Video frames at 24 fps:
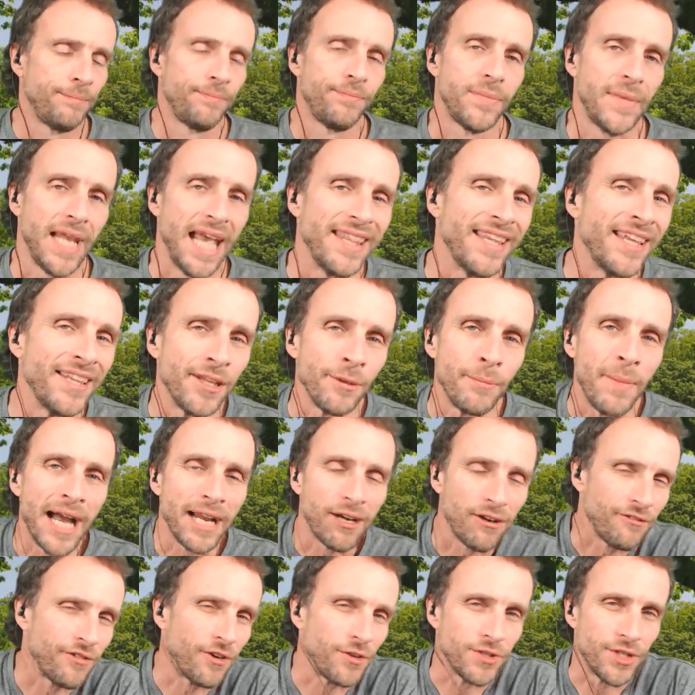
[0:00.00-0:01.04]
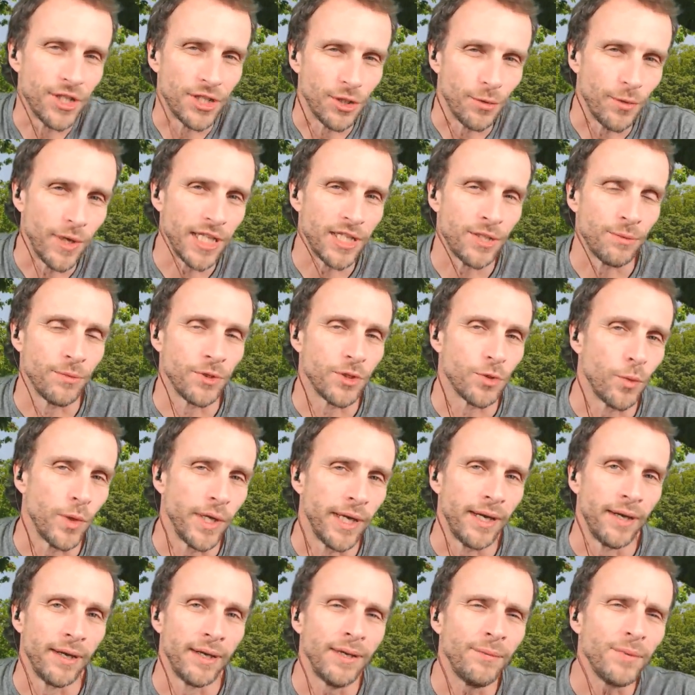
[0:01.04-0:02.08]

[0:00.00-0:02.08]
And then the microphone situation was weird.